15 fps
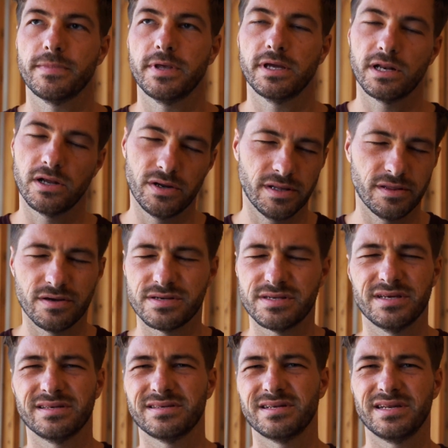including those
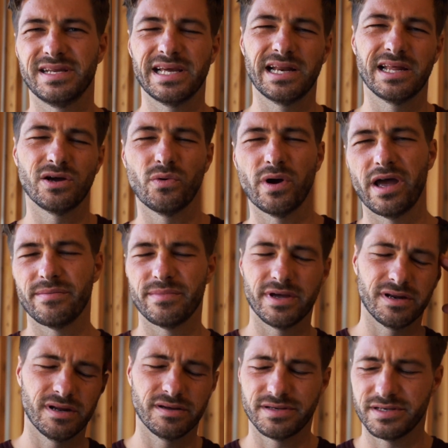things that are niggling away at me,
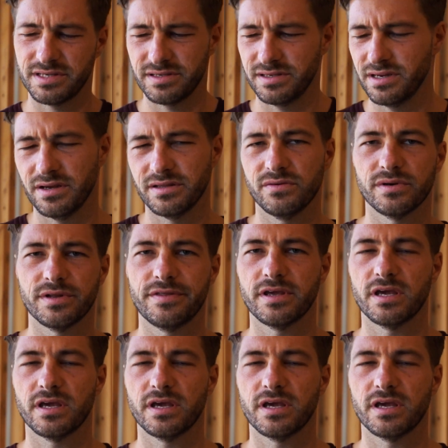and I just, I don't want to